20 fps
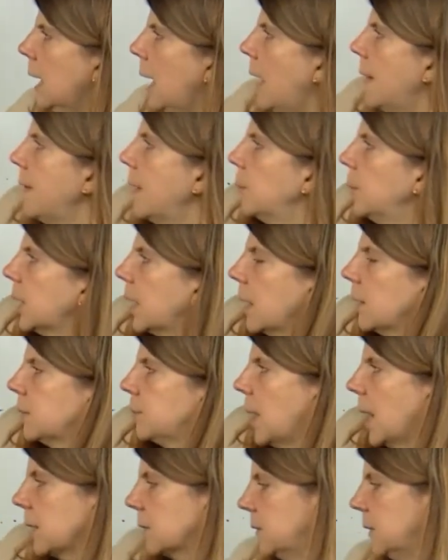and then we
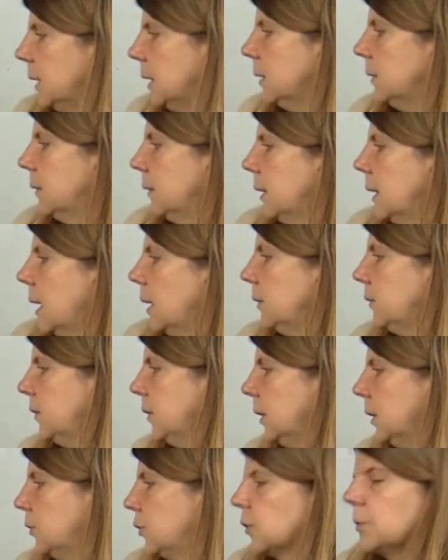get back to e to the at
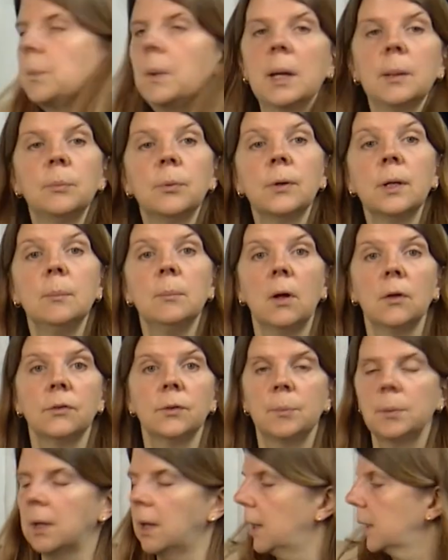just by
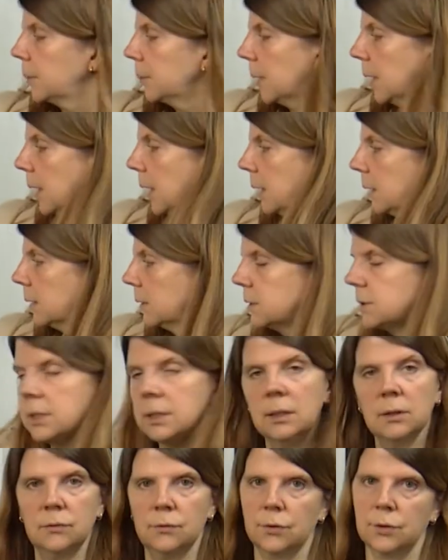pre-multiplying by
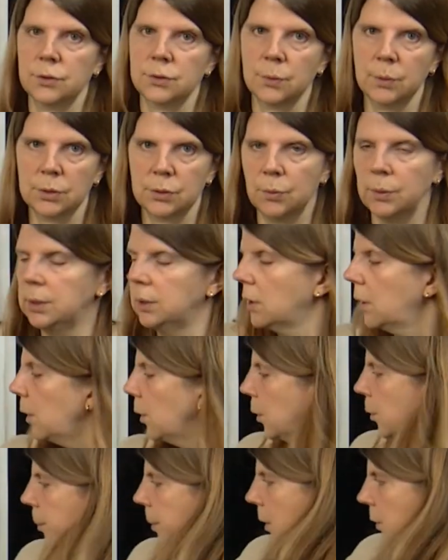t inverse, which we
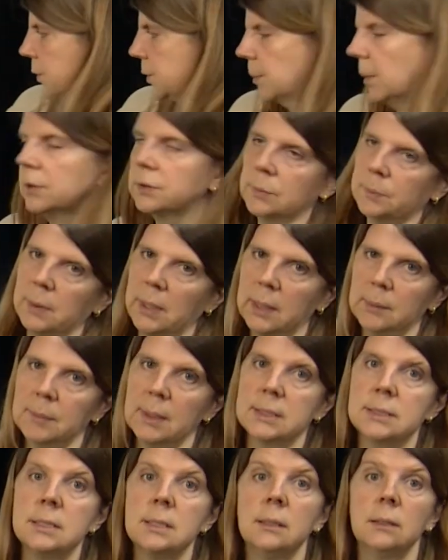know, post-multiplying
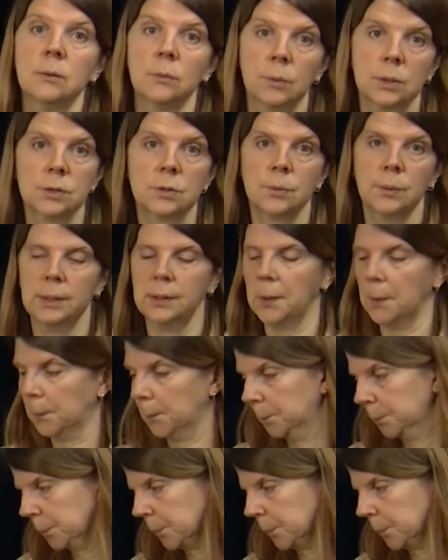by t, which we know.